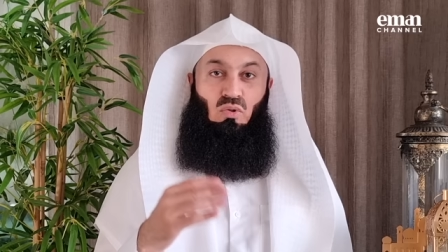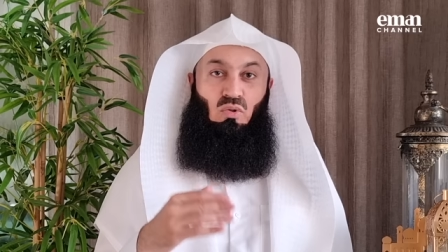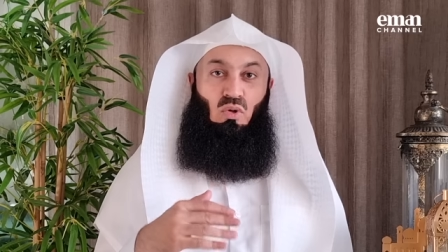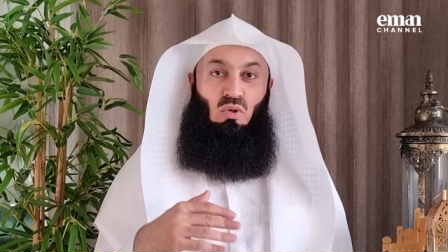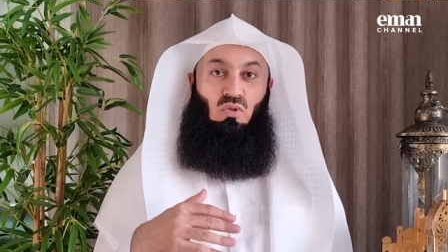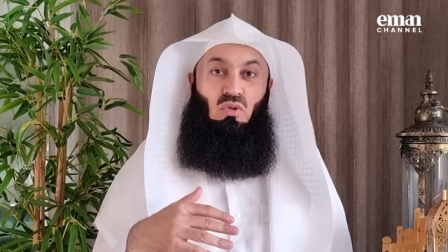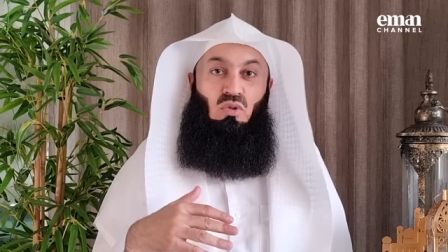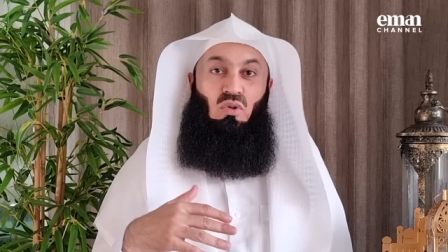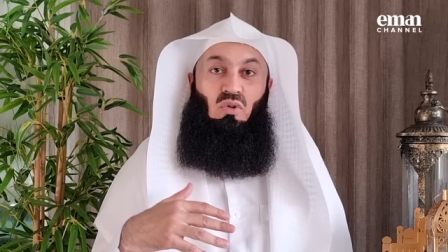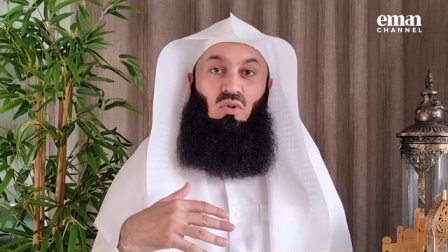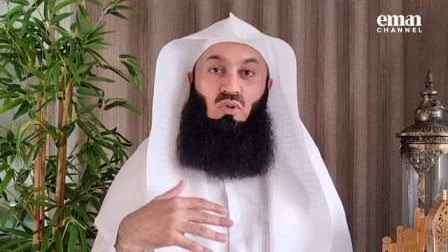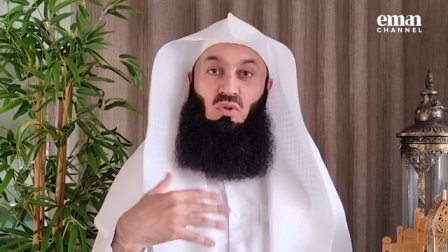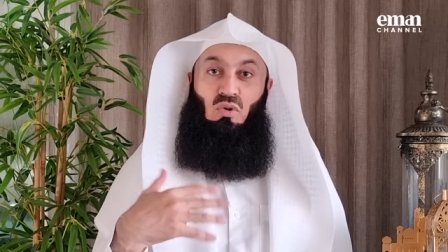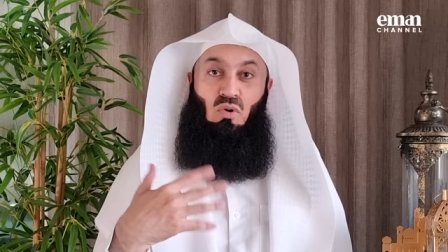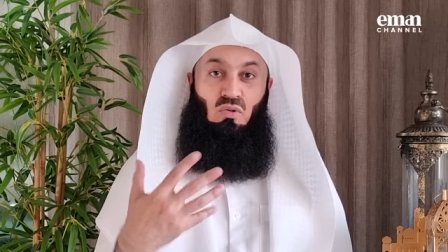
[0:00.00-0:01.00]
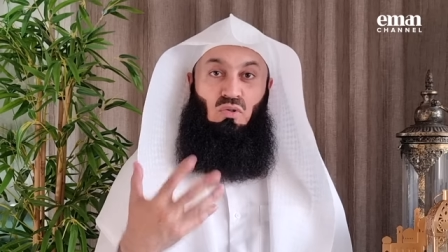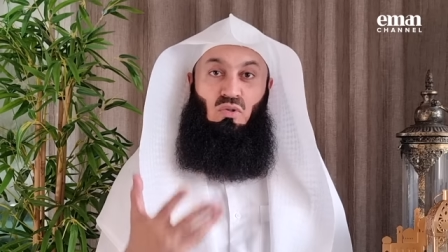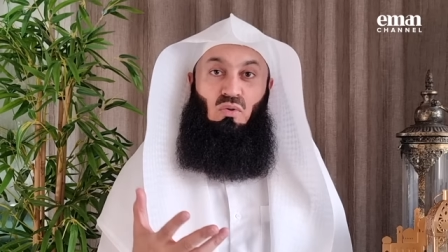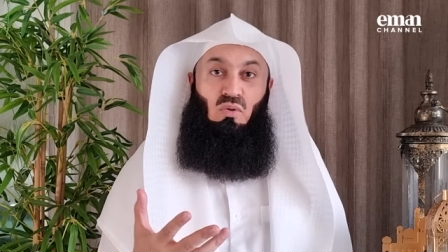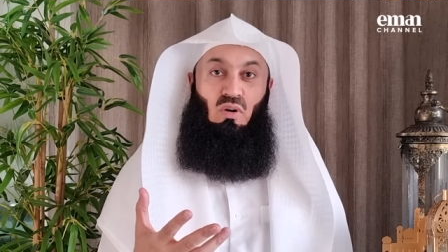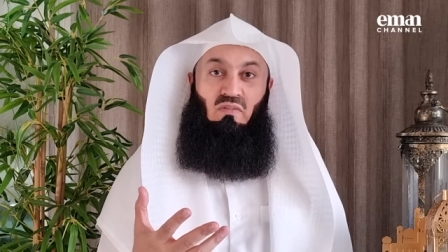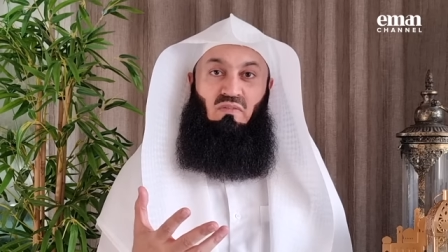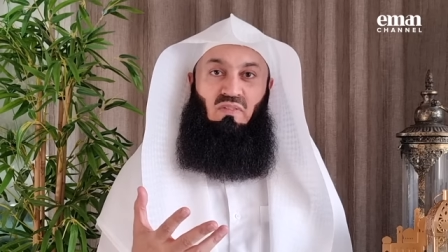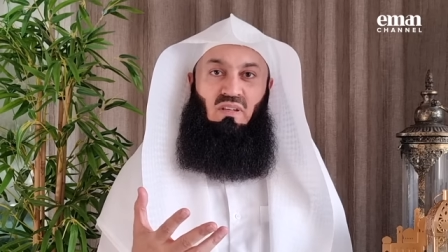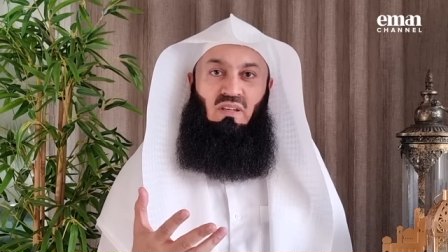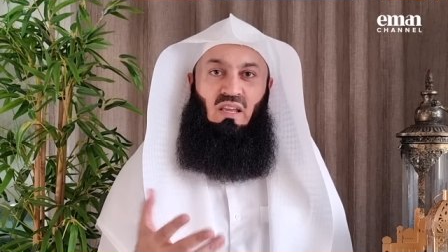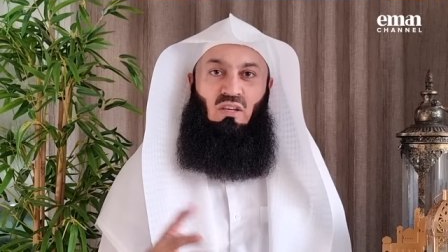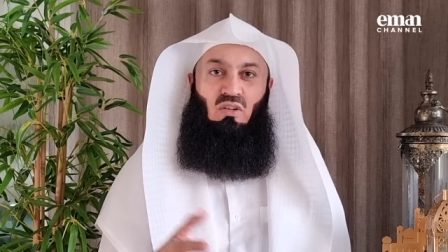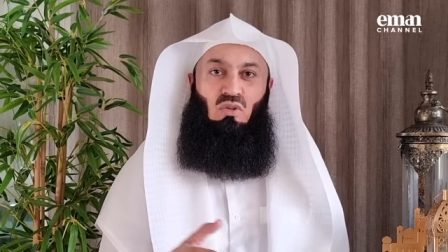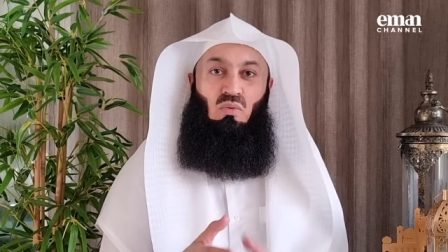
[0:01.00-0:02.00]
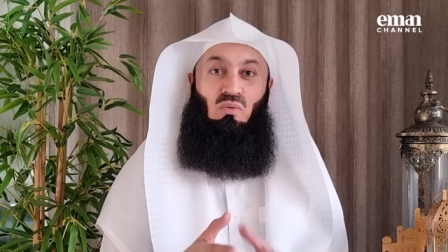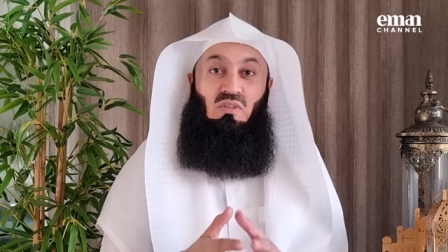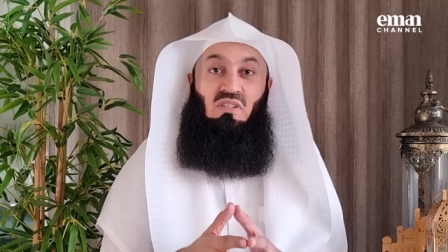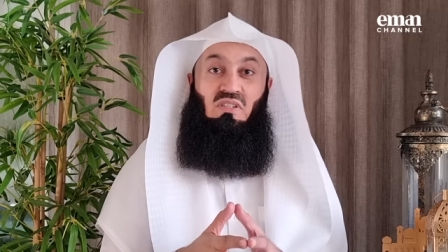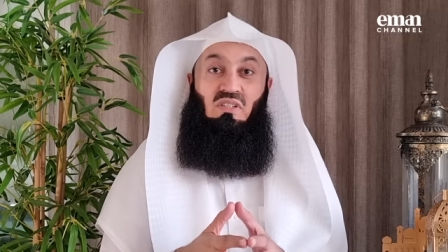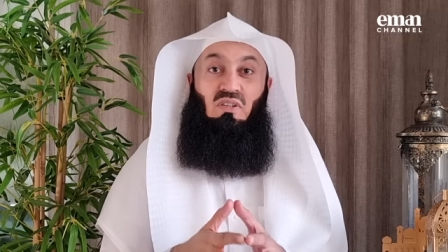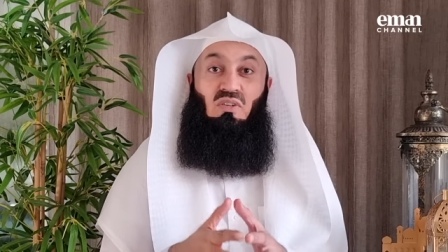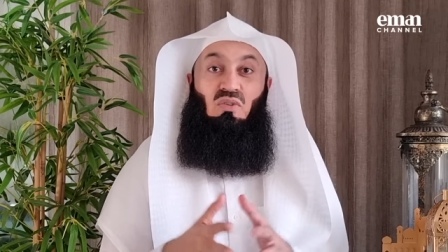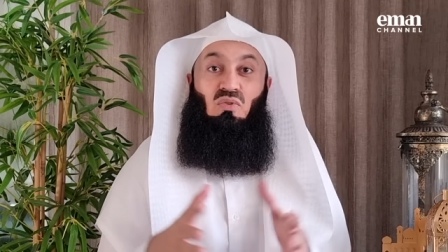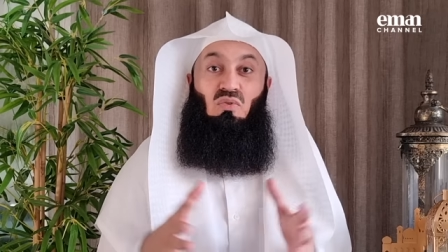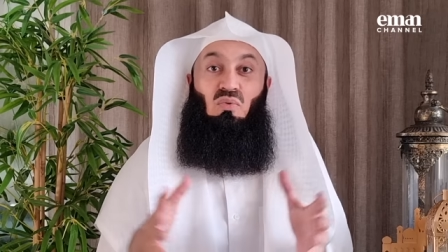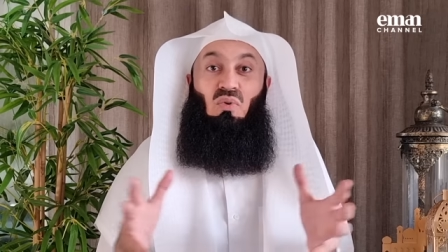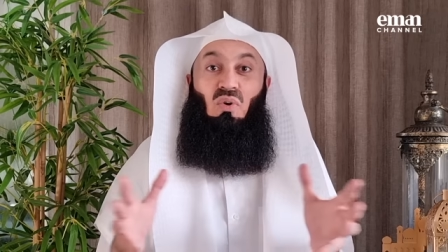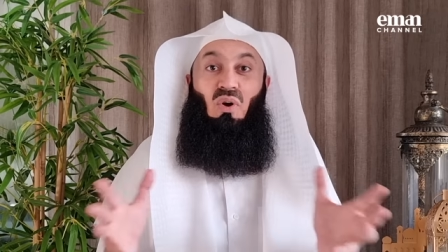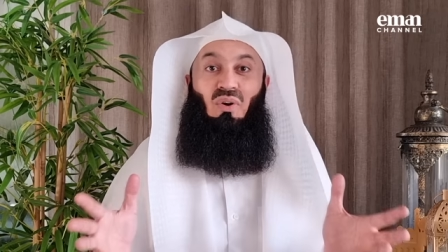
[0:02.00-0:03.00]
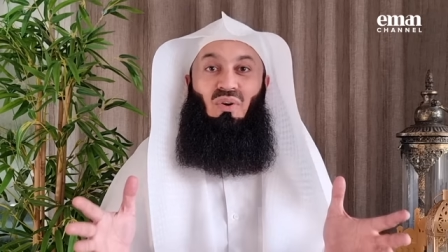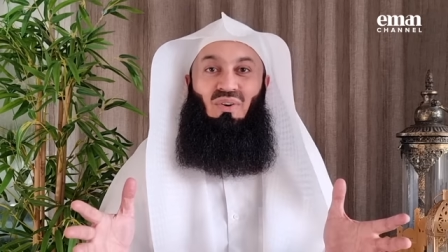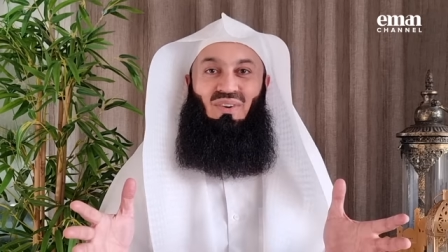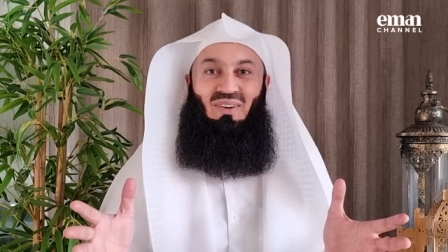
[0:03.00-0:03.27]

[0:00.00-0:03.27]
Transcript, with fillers: not go so often and don't sit too long.